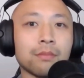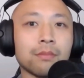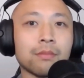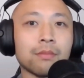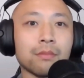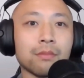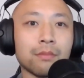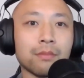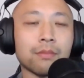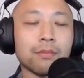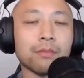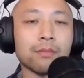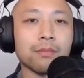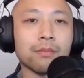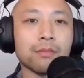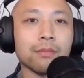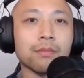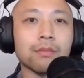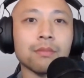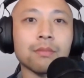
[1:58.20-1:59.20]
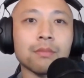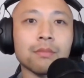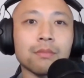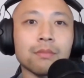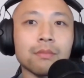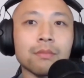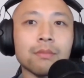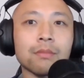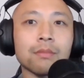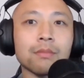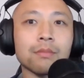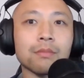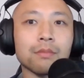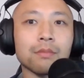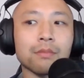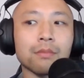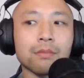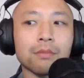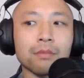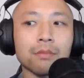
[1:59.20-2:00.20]

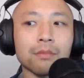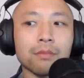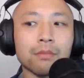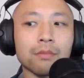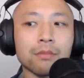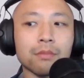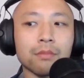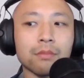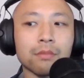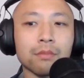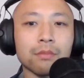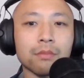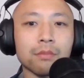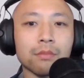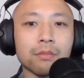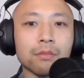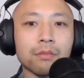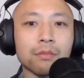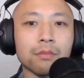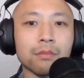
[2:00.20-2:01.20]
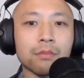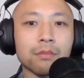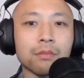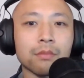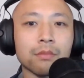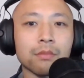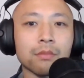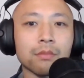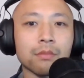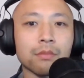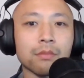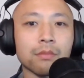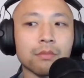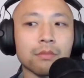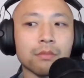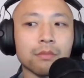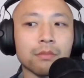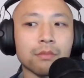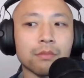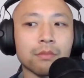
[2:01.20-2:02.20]

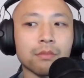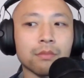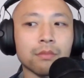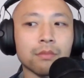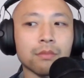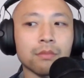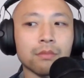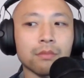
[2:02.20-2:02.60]
(silent)